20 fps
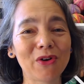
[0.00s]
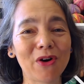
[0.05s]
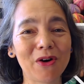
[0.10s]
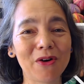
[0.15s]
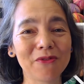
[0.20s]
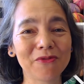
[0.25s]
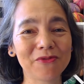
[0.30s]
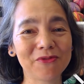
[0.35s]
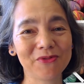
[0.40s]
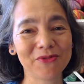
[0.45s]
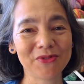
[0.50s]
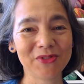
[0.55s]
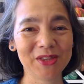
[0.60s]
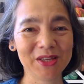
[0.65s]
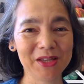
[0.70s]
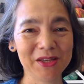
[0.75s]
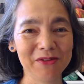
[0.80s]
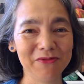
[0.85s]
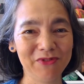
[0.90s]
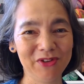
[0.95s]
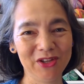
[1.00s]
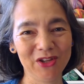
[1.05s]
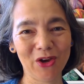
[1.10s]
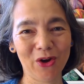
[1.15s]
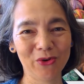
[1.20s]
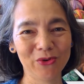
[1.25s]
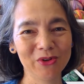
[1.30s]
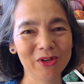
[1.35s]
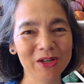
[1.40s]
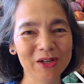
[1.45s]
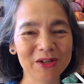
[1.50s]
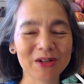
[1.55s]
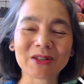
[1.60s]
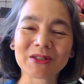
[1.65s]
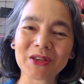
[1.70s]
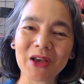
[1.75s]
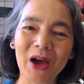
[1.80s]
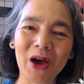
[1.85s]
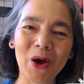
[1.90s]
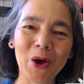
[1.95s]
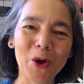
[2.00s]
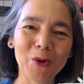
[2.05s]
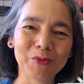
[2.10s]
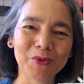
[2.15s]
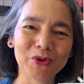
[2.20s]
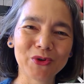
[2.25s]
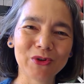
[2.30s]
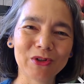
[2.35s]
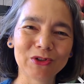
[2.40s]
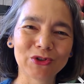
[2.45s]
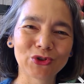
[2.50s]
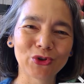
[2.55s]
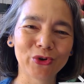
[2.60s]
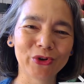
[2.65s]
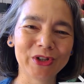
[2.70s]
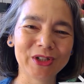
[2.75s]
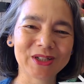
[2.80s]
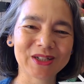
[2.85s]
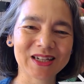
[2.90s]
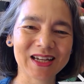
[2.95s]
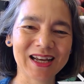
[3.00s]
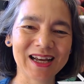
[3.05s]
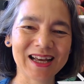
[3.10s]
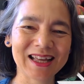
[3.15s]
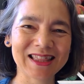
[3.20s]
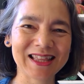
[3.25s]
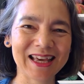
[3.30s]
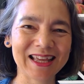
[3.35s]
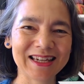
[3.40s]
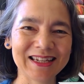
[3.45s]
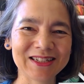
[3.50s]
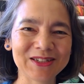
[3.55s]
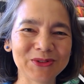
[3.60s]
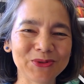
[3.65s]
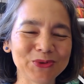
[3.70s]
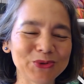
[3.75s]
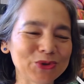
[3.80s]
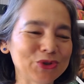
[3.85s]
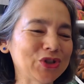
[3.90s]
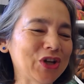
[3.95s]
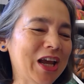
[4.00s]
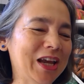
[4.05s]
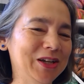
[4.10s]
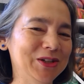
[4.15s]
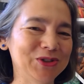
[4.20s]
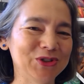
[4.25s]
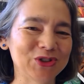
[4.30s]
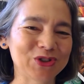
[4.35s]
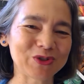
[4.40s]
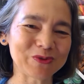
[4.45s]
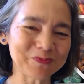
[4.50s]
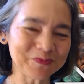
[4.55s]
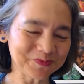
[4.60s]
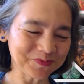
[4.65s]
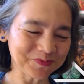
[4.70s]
of the video. So I hope you enjoyed that little change.